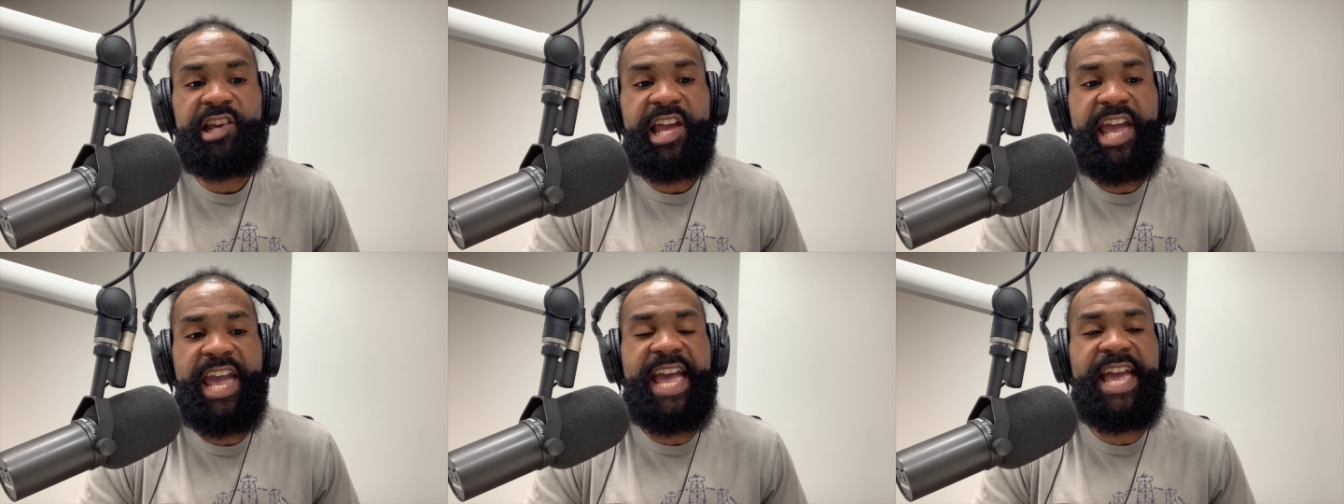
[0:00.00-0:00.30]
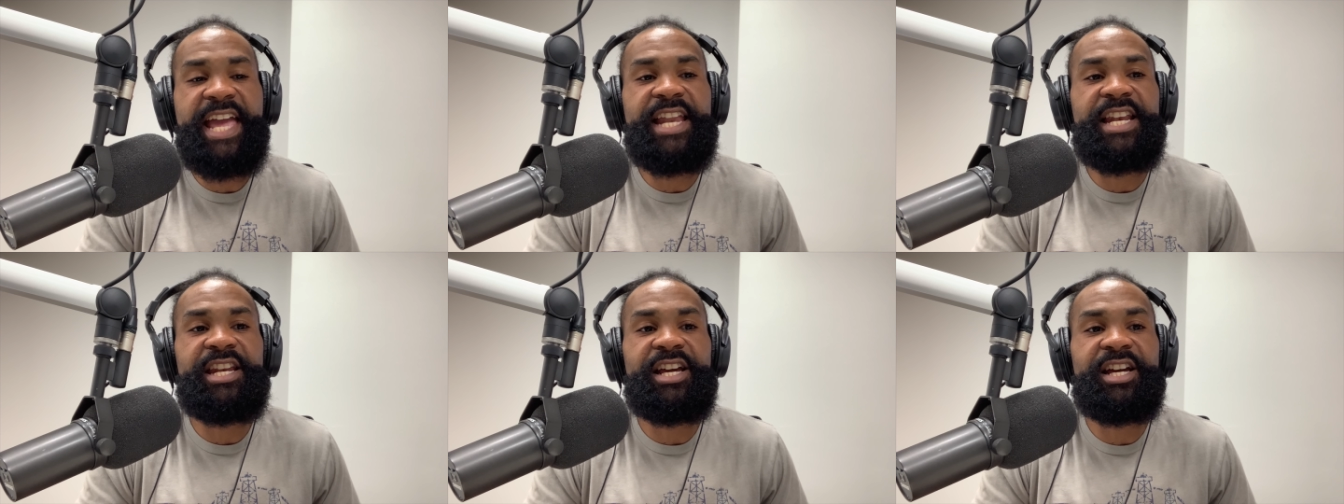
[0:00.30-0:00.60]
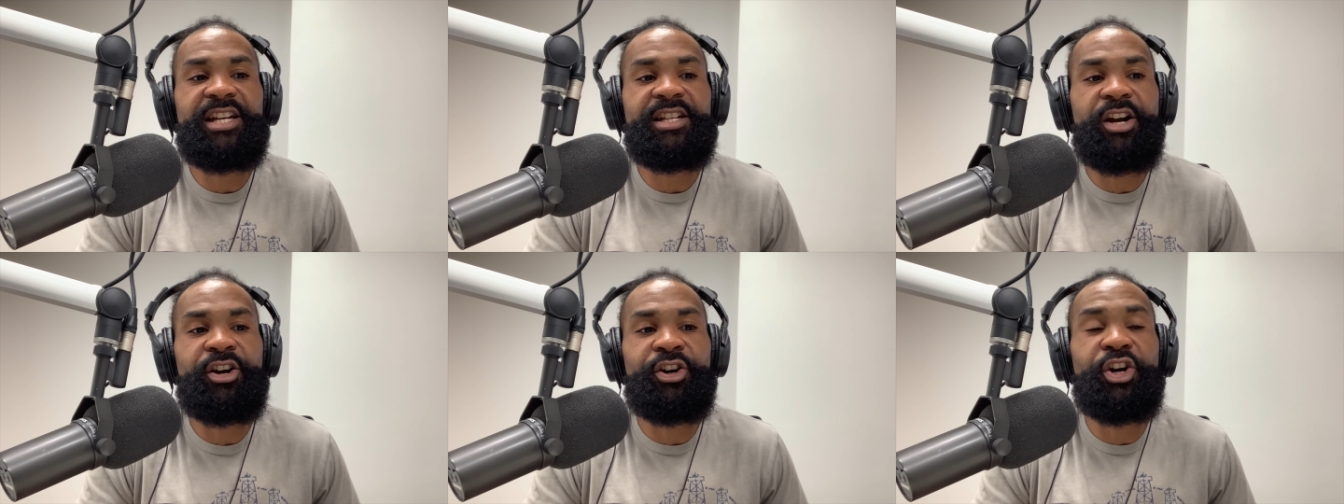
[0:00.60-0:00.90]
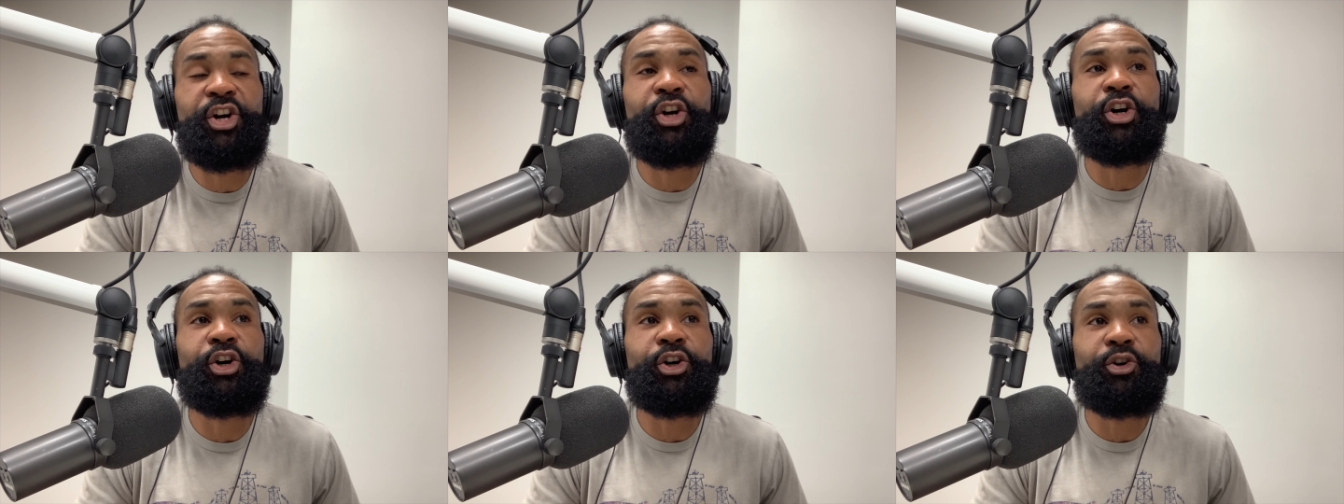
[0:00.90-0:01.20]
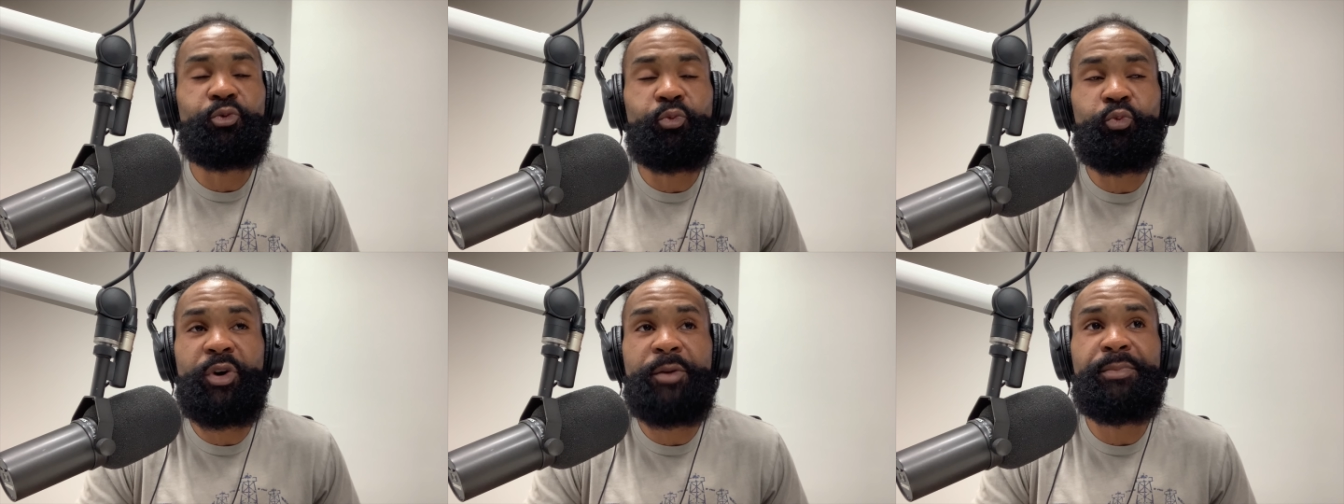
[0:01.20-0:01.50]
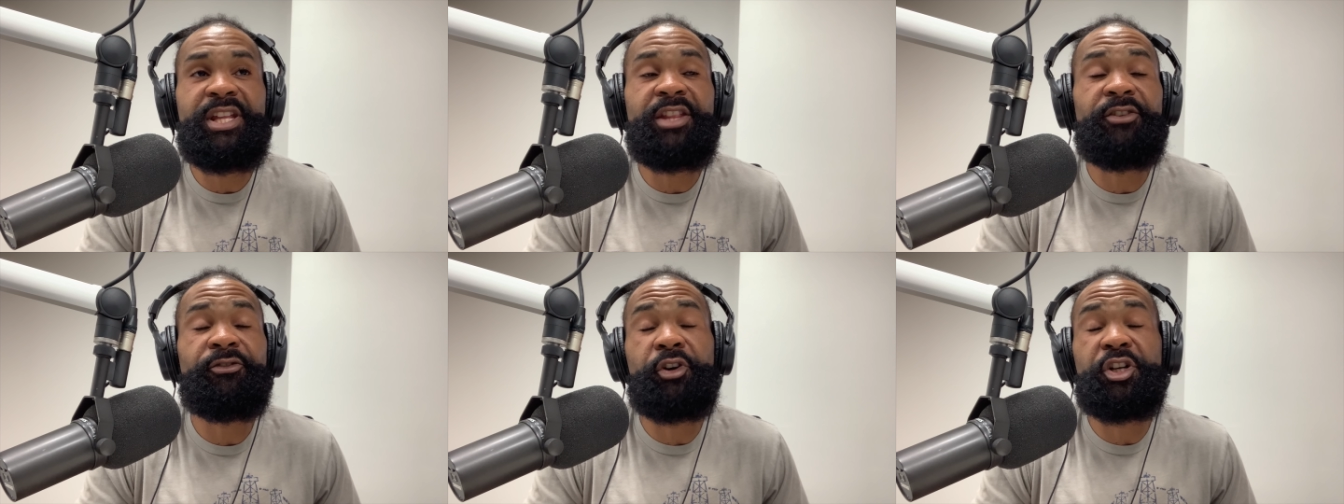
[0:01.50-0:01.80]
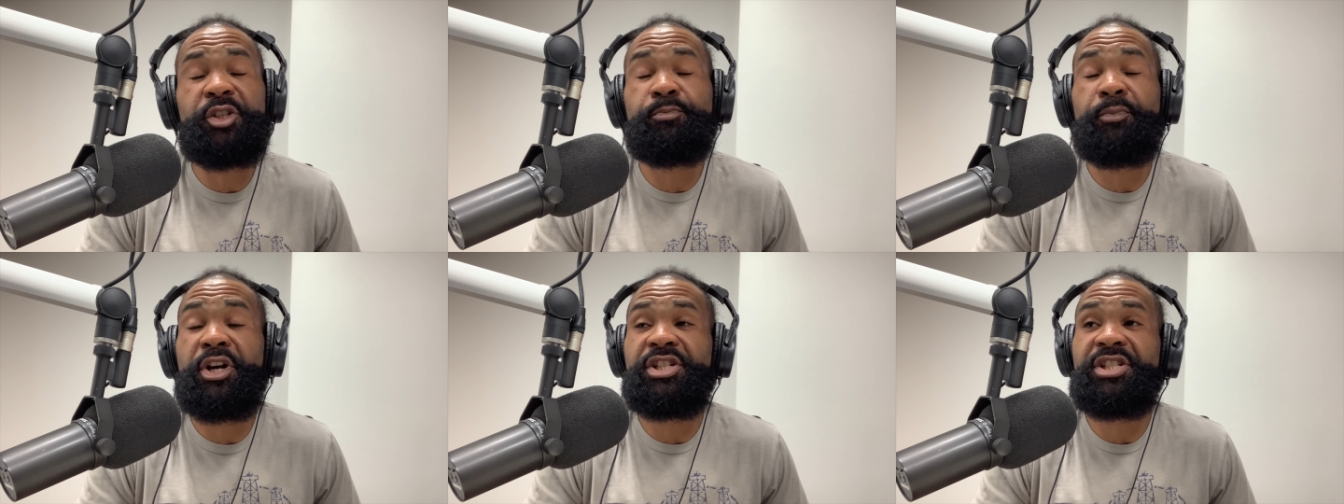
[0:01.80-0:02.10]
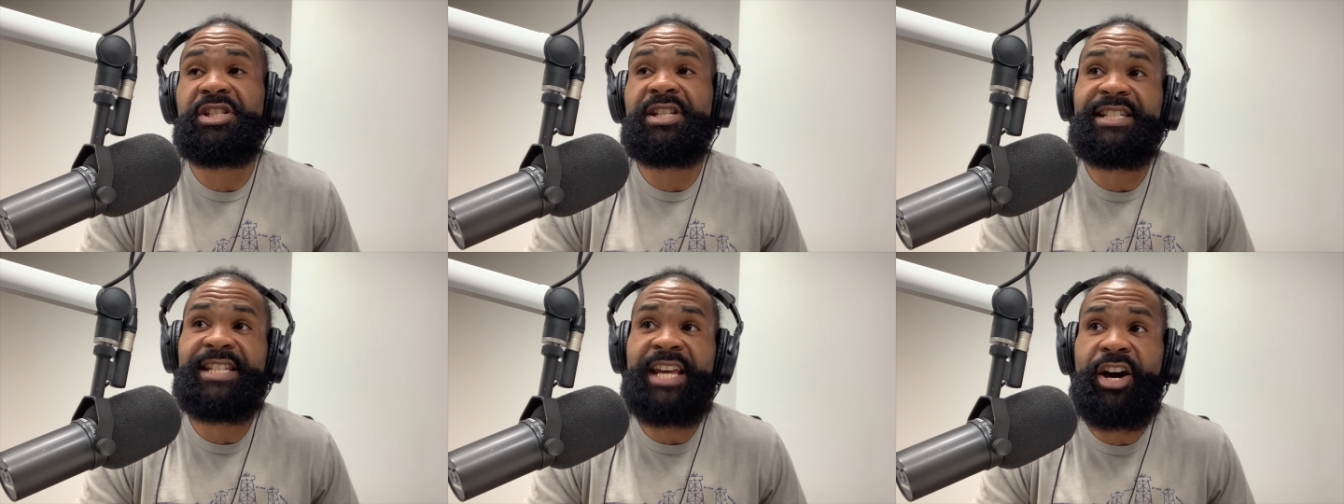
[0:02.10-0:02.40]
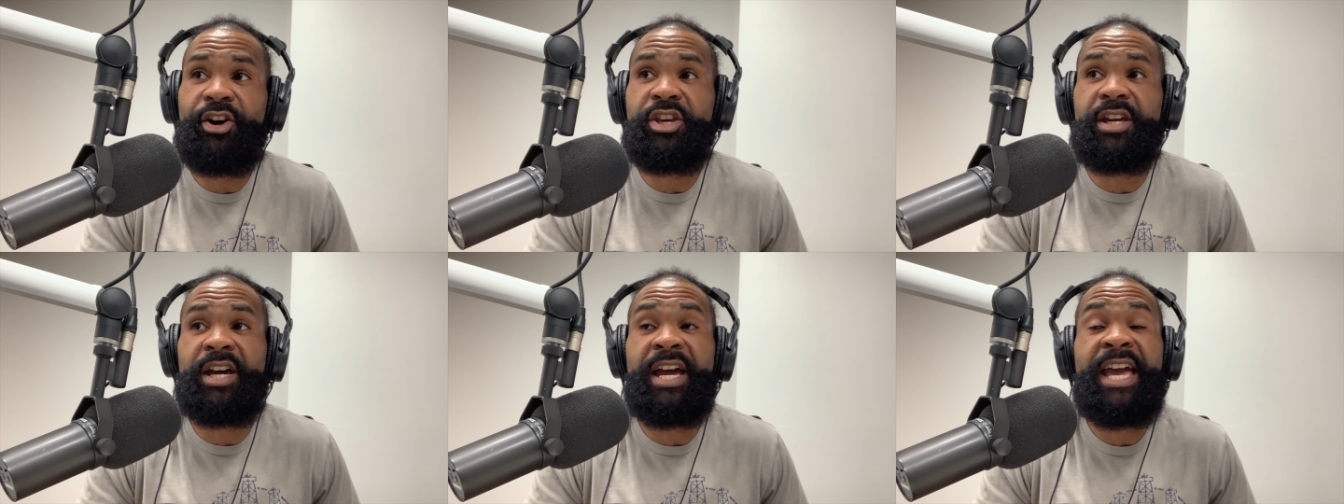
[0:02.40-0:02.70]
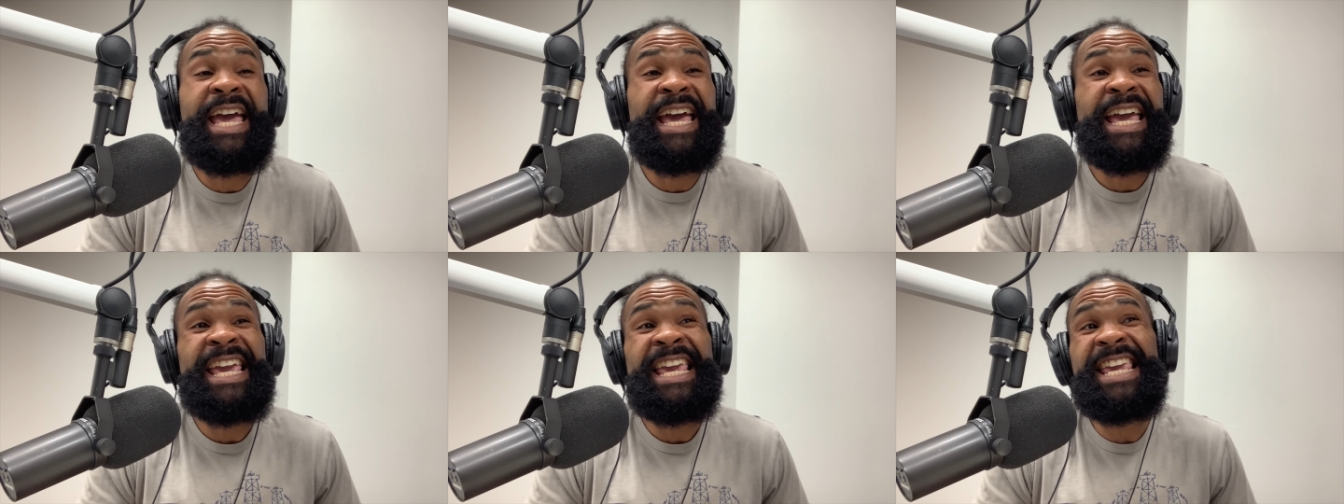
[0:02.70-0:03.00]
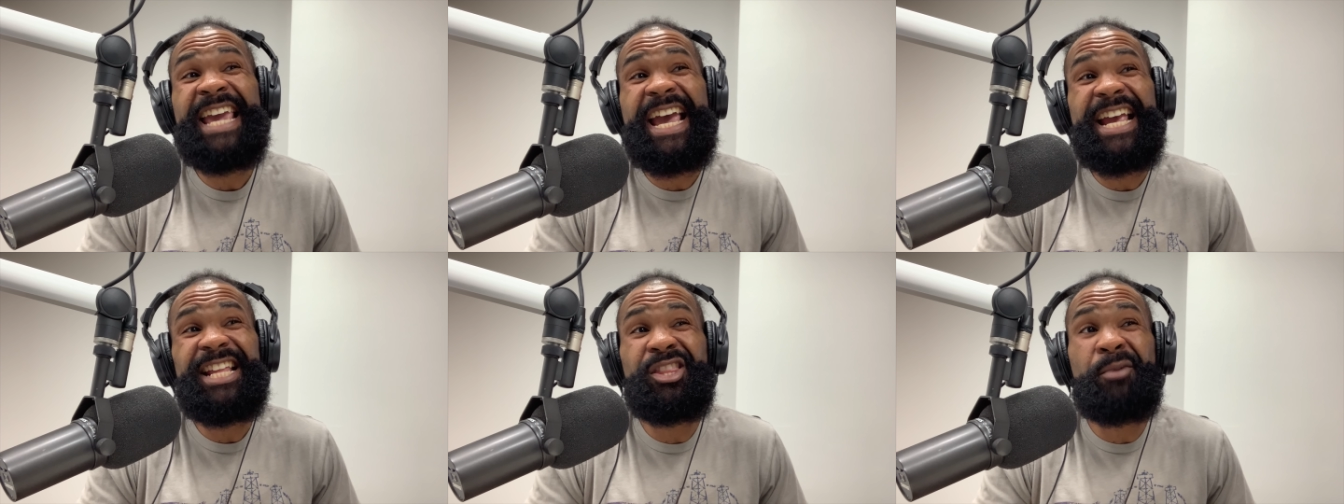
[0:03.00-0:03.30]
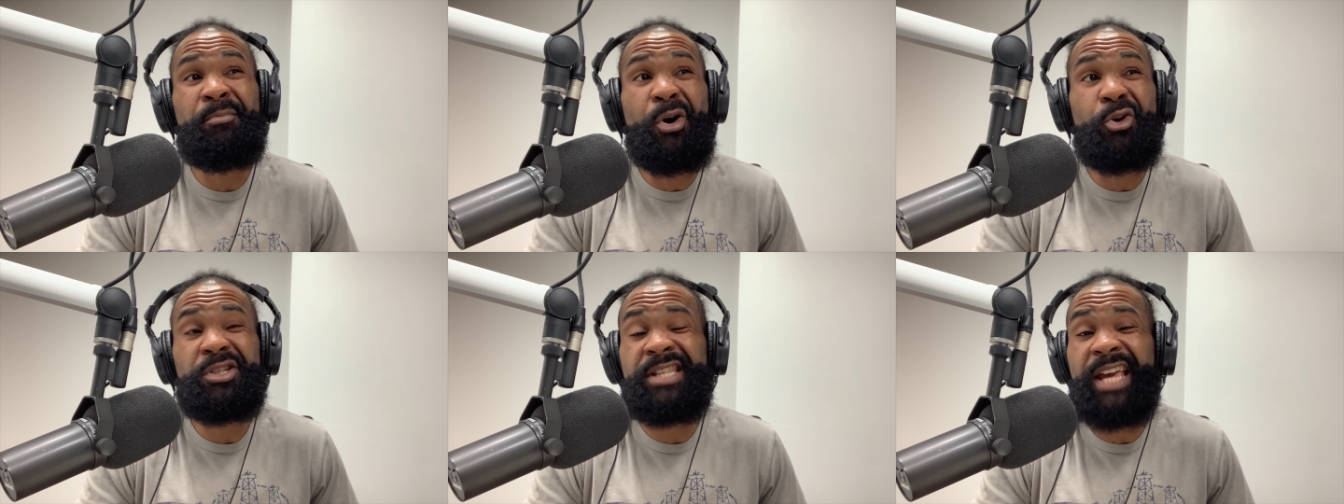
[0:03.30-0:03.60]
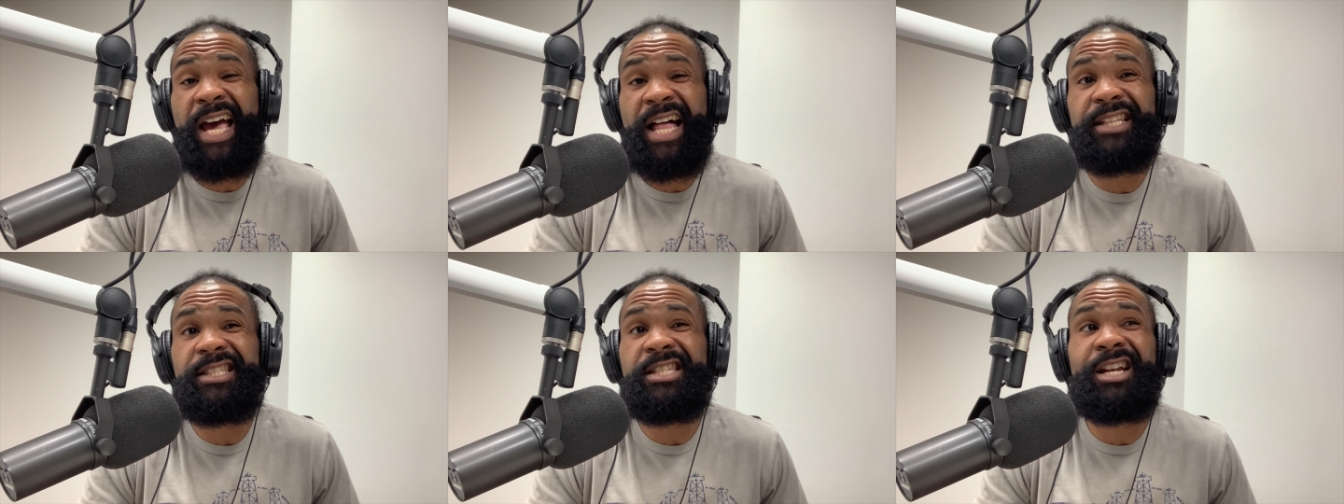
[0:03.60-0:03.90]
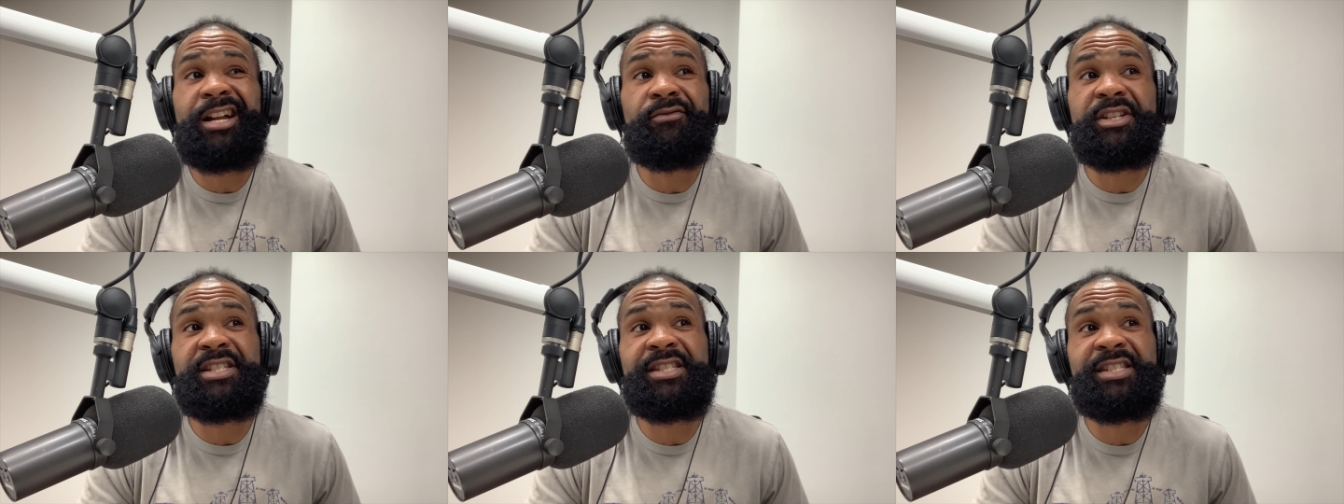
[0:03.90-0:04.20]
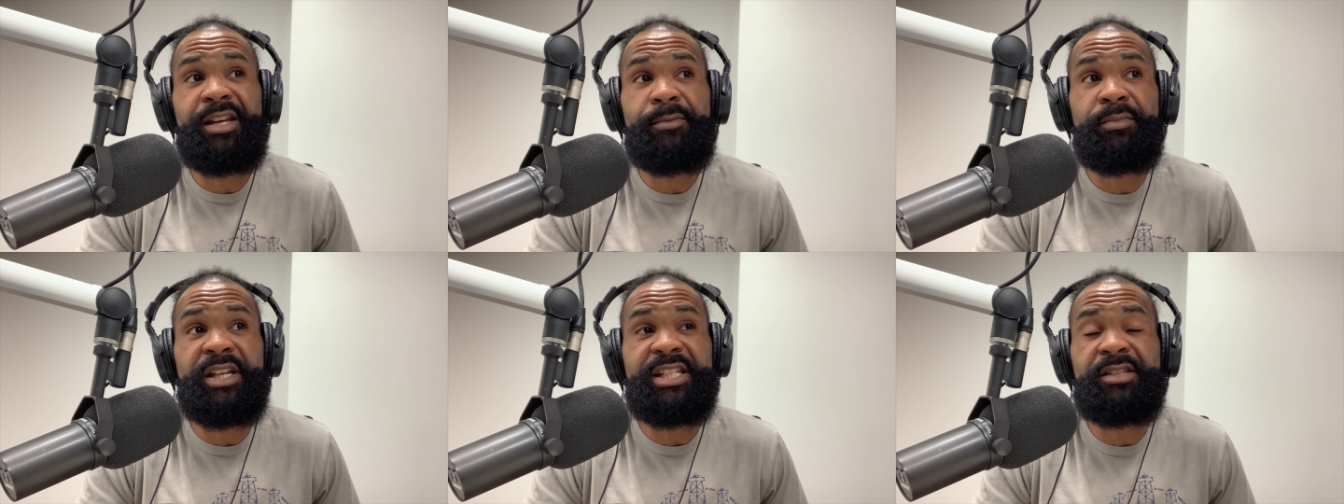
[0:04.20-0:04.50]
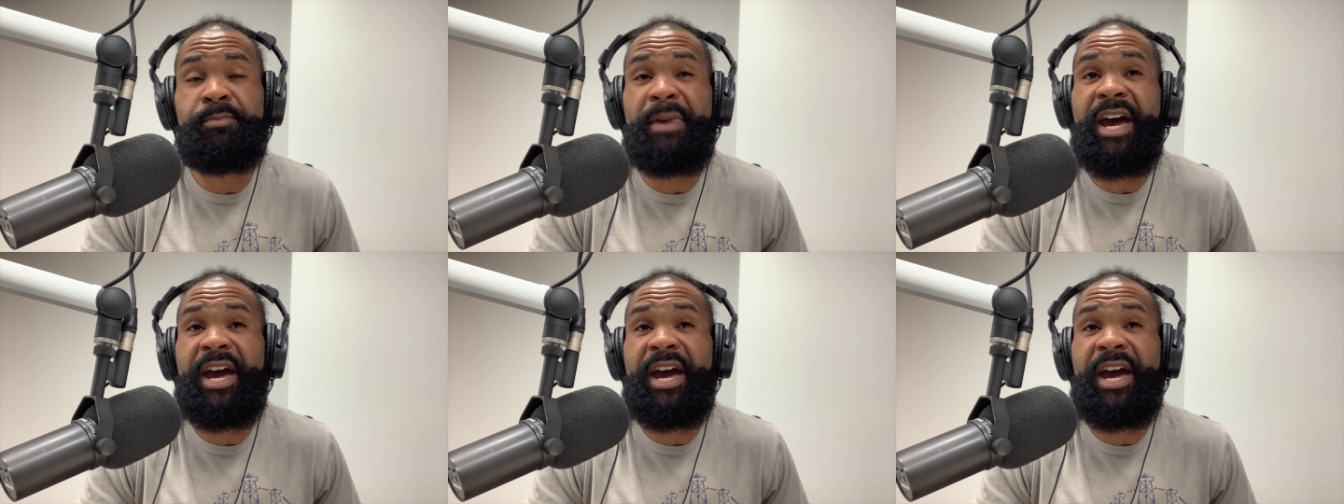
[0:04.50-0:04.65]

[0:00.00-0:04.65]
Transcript: And Earl would be the first person to tell you he ain't the most talented of his siblings.